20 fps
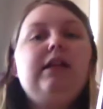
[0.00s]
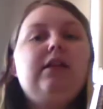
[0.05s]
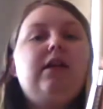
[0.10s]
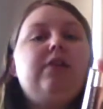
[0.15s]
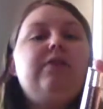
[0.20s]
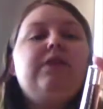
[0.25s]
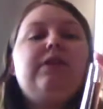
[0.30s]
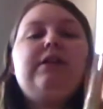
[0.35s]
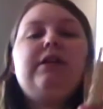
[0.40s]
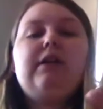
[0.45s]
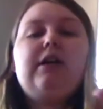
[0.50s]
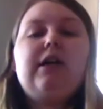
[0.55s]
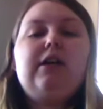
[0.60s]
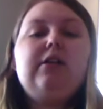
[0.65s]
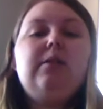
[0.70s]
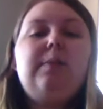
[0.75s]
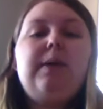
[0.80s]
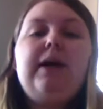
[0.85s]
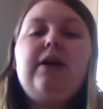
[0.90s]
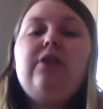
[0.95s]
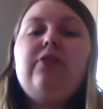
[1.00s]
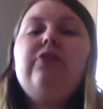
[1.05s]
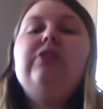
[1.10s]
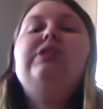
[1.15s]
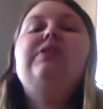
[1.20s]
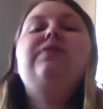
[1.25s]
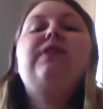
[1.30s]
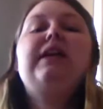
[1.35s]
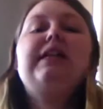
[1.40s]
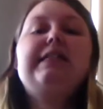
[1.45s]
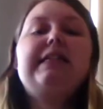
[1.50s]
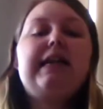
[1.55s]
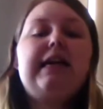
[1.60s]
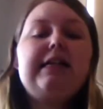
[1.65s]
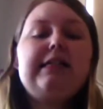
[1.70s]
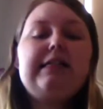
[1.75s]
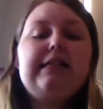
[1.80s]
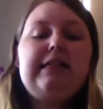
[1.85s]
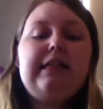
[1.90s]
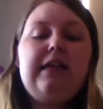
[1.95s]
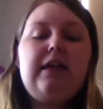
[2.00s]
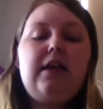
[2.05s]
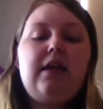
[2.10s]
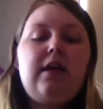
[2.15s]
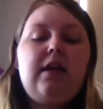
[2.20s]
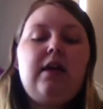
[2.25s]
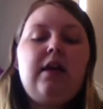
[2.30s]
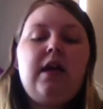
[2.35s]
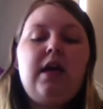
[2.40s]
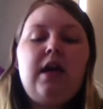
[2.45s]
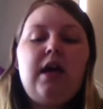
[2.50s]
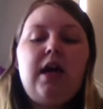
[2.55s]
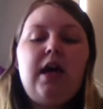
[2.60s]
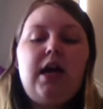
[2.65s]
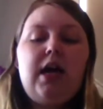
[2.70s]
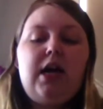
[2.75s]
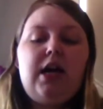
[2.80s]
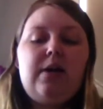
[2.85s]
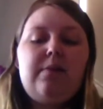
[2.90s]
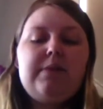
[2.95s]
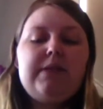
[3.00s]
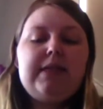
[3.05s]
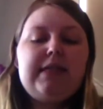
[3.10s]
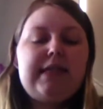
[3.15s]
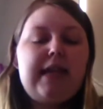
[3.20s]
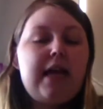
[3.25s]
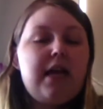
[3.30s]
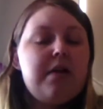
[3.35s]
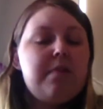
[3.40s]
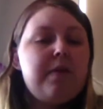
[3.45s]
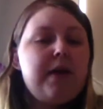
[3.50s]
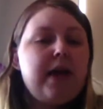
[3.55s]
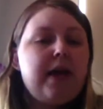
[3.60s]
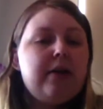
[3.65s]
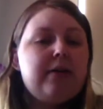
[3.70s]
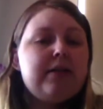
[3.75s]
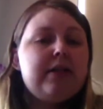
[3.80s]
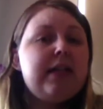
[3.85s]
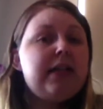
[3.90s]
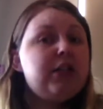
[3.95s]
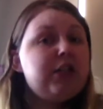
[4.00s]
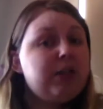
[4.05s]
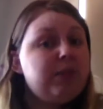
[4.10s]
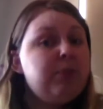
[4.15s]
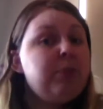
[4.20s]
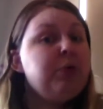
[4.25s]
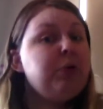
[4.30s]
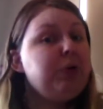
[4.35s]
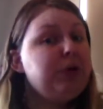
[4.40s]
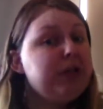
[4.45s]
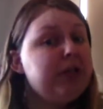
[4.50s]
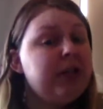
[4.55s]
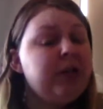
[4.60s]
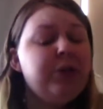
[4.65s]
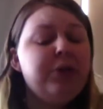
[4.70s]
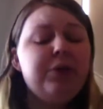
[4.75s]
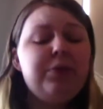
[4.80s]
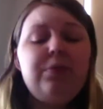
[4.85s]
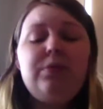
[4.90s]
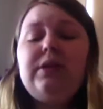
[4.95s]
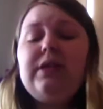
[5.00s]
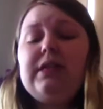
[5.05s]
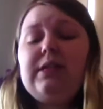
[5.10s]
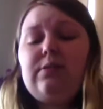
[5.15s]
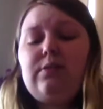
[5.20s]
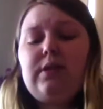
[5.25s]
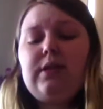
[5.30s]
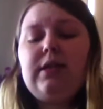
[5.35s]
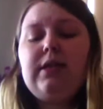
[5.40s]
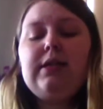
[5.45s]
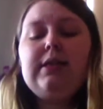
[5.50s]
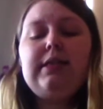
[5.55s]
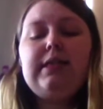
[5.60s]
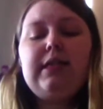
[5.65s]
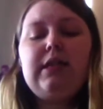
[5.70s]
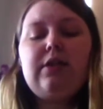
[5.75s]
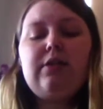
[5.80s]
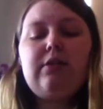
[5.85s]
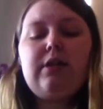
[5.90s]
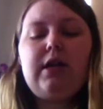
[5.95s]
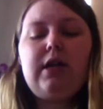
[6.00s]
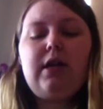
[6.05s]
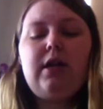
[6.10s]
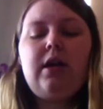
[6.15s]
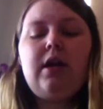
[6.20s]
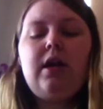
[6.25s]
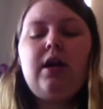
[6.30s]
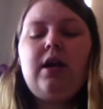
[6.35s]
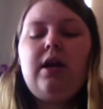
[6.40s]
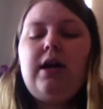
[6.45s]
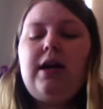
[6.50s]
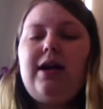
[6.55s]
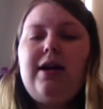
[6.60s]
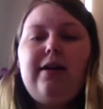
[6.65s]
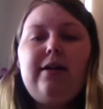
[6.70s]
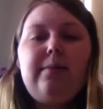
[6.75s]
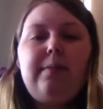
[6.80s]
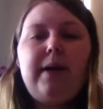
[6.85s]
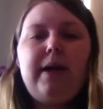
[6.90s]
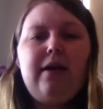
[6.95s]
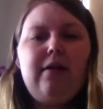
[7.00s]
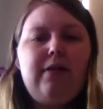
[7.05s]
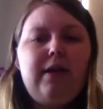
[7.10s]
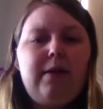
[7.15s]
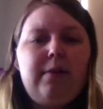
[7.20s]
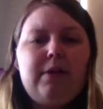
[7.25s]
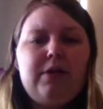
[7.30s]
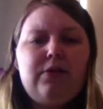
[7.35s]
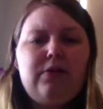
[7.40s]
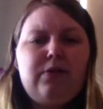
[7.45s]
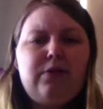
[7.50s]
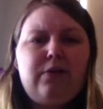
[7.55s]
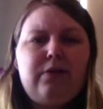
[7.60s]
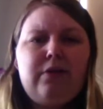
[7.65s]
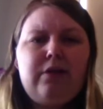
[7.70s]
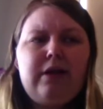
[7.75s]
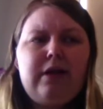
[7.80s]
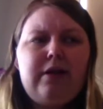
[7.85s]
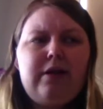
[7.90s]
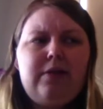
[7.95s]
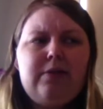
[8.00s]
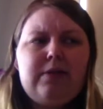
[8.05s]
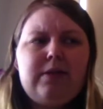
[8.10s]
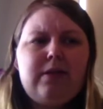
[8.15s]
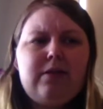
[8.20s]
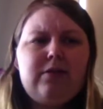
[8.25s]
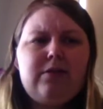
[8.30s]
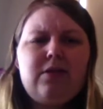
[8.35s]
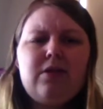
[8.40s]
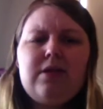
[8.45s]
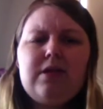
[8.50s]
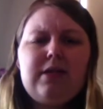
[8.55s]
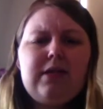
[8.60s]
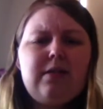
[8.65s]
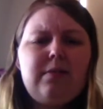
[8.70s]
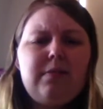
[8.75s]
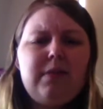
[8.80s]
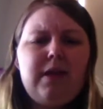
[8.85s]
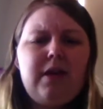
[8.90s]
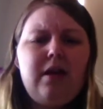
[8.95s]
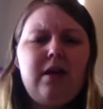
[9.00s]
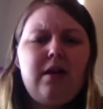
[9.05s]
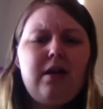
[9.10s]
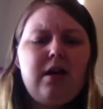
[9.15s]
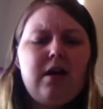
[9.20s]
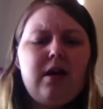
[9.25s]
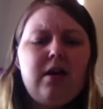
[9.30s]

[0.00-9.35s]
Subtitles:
love it. The color payoff is fantastic. Staying power is actually pretty good with this one, considering I didn't pay that much for it. I think it was like a dollar something.